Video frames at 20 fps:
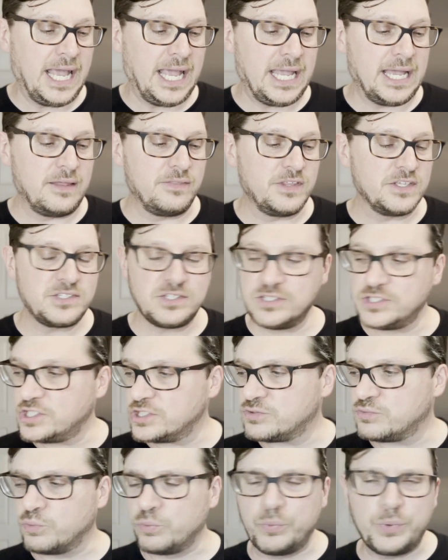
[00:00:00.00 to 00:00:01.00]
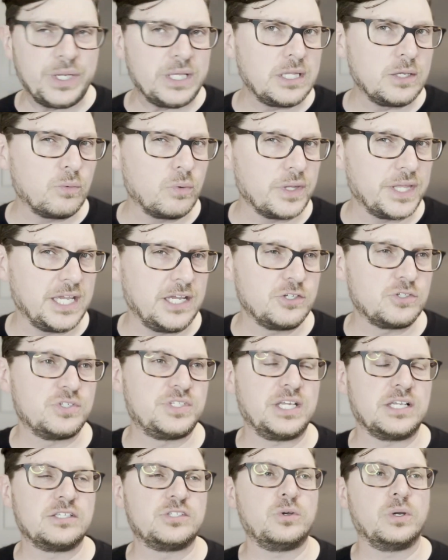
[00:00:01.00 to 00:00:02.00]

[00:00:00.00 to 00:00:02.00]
And this is just really, really interesting.